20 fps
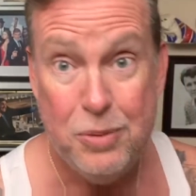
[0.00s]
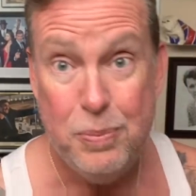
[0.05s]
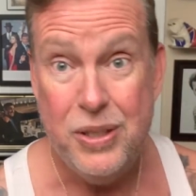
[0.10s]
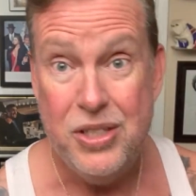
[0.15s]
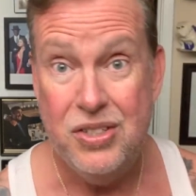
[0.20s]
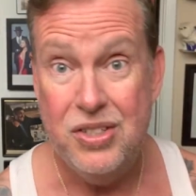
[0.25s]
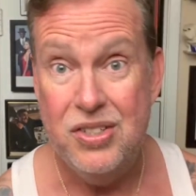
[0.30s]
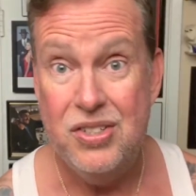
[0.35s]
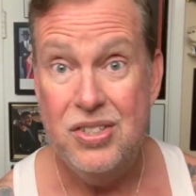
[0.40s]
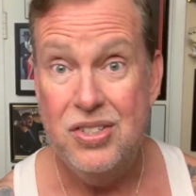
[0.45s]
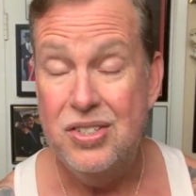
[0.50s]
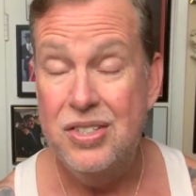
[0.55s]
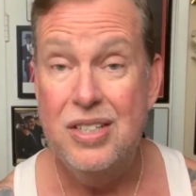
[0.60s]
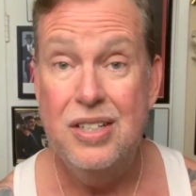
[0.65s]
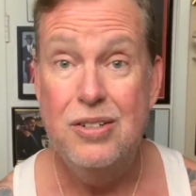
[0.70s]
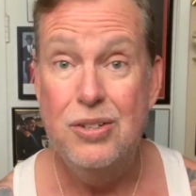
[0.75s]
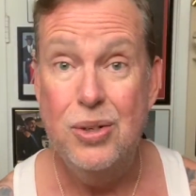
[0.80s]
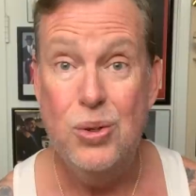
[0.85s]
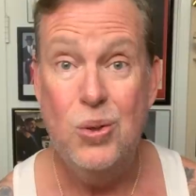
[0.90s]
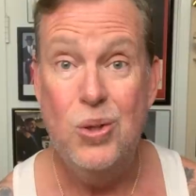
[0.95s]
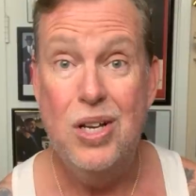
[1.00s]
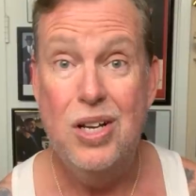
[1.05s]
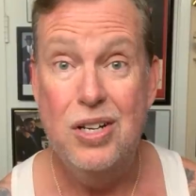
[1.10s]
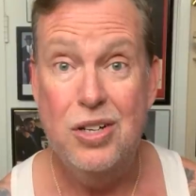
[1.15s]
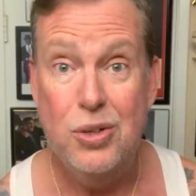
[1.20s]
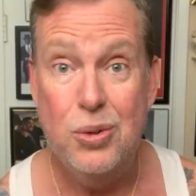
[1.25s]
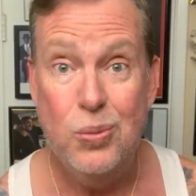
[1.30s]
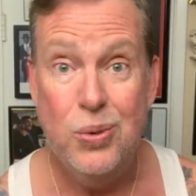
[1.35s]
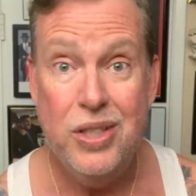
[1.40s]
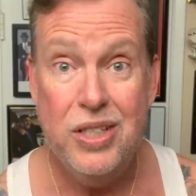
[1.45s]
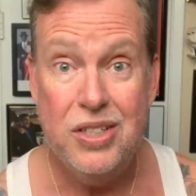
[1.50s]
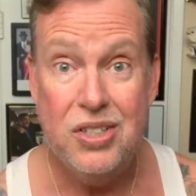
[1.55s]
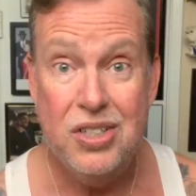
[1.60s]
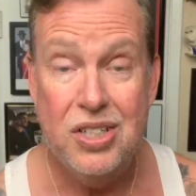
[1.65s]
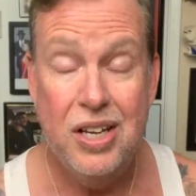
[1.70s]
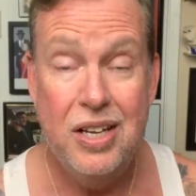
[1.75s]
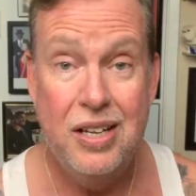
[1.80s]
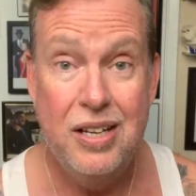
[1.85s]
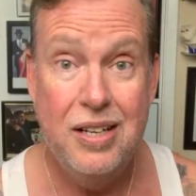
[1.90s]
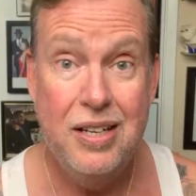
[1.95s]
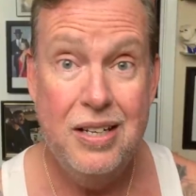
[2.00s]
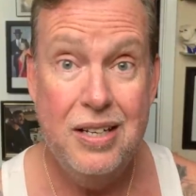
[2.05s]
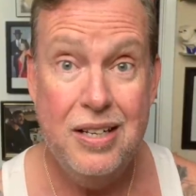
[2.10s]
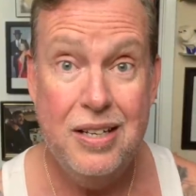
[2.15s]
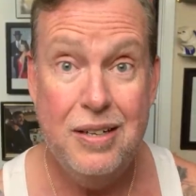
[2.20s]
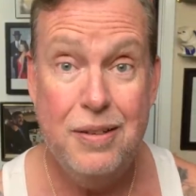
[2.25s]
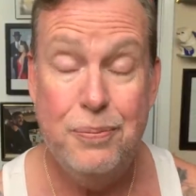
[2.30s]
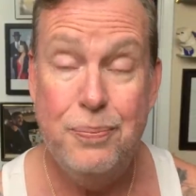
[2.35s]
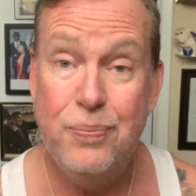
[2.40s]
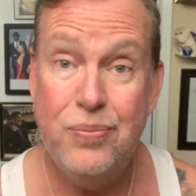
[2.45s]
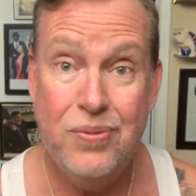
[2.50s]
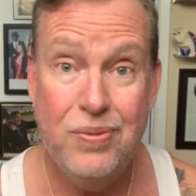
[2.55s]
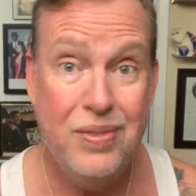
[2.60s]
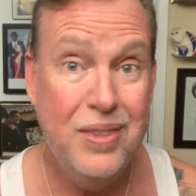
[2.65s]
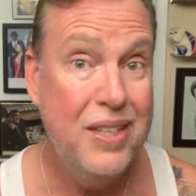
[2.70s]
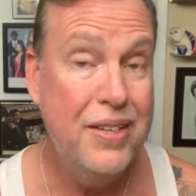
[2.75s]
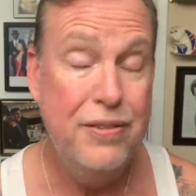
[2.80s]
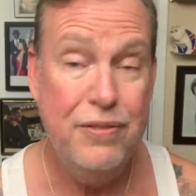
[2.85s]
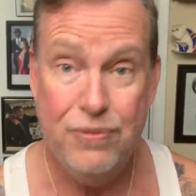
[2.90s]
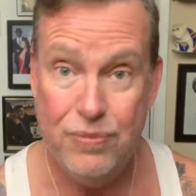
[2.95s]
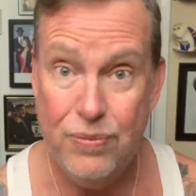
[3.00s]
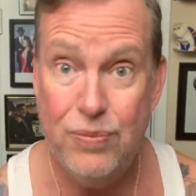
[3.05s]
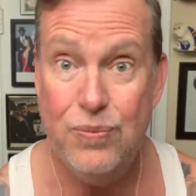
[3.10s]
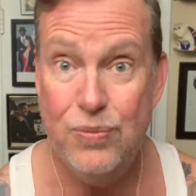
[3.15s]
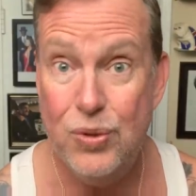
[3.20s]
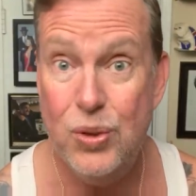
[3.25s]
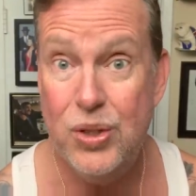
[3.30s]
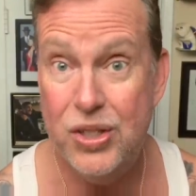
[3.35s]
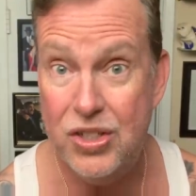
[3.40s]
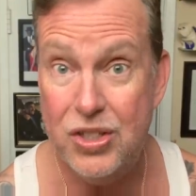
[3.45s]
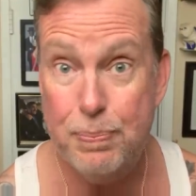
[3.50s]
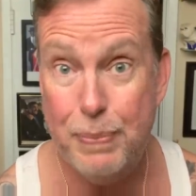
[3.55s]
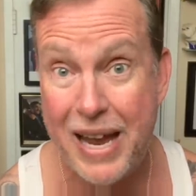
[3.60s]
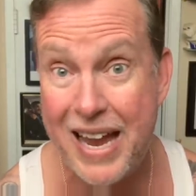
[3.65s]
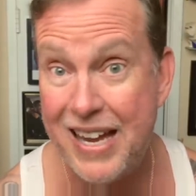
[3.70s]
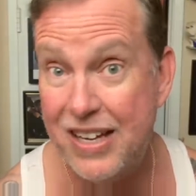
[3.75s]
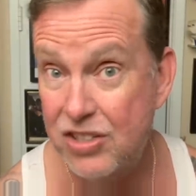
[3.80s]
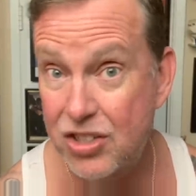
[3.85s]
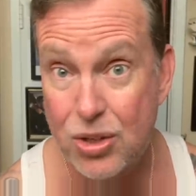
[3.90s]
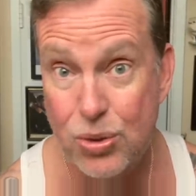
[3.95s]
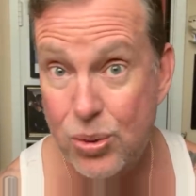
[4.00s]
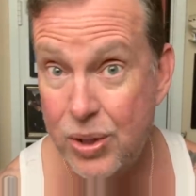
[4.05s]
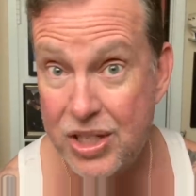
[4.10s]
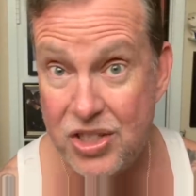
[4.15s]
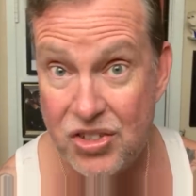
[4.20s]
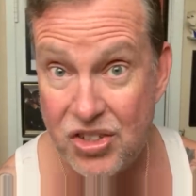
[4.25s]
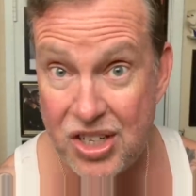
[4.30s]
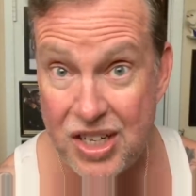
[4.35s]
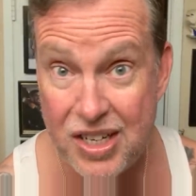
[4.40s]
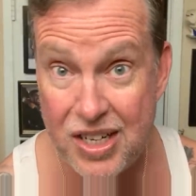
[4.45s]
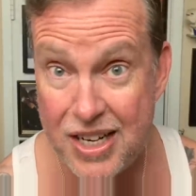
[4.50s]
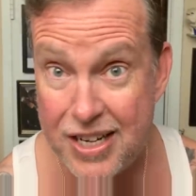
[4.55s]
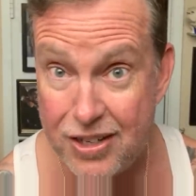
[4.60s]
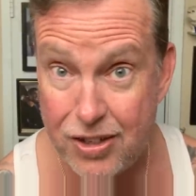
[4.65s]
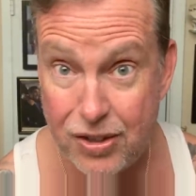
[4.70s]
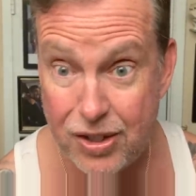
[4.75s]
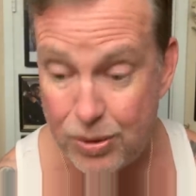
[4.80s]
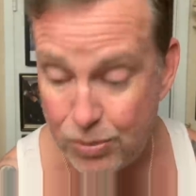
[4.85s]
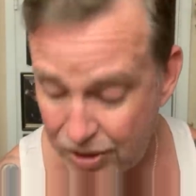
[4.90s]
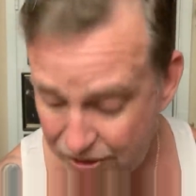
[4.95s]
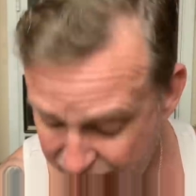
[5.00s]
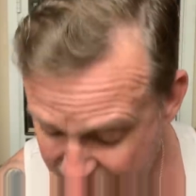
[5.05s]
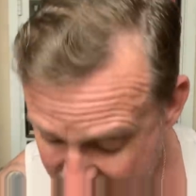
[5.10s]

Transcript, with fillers: businesses that are no longer with us uh, for this past crazy year that we've